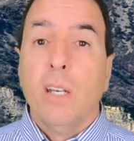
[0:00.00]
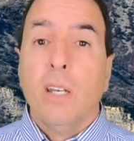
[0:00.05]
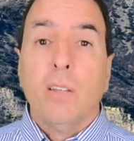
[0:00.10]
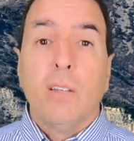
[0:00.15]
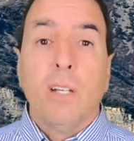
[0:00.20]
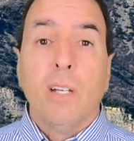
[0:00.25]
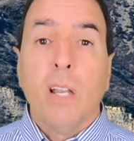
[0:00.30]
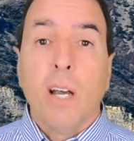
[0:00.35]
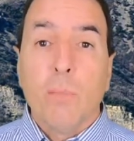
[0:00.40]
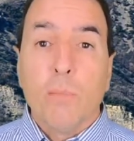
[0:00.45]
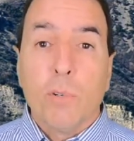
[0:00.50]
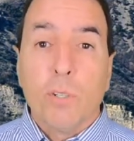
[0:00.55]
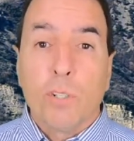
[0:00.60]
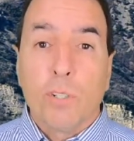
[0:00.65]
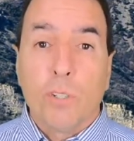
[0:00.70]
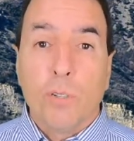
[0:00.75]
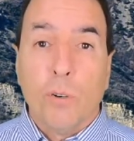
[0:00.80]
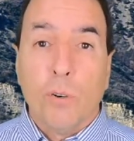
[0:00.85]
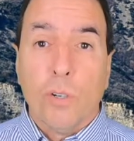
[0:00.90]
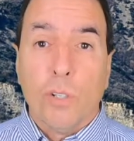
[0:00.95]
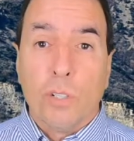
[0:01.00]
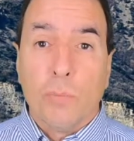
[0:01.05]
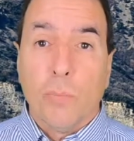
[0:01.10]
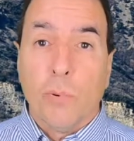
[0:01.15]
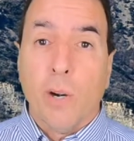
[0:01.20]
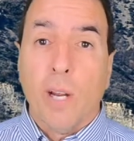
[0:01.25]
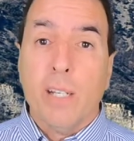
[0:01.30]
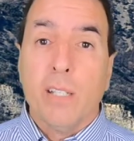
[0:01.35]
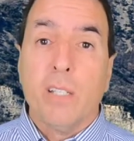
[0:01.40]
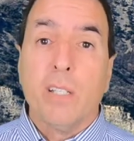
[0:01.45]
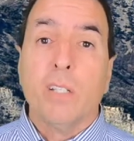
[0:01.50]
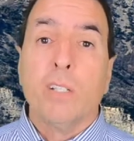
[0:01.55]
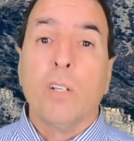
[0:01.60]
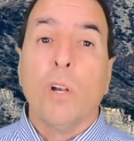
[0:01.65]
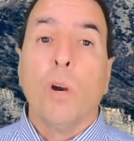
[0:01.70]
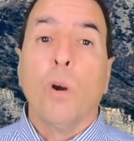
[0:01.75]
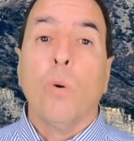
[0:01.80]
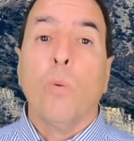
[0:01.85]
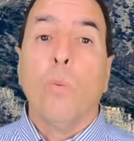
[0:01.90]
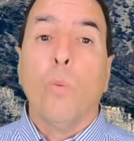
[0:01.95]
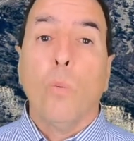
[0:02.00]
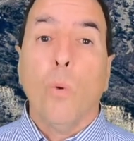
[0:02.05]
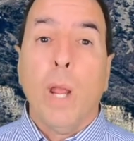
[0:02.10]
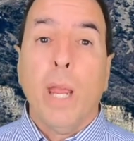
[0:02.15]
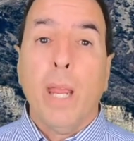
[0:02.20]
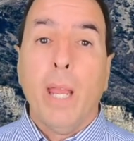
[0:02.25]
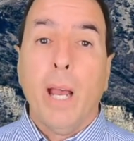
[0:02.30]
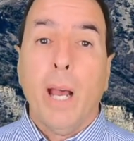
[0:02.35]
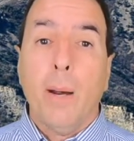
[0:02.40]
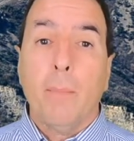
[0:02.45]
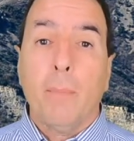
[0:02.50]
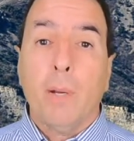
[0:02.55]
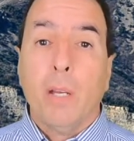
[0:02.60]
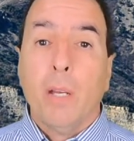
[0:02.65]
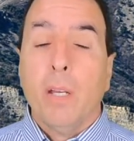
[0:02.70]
the lumber stores, prices are way up.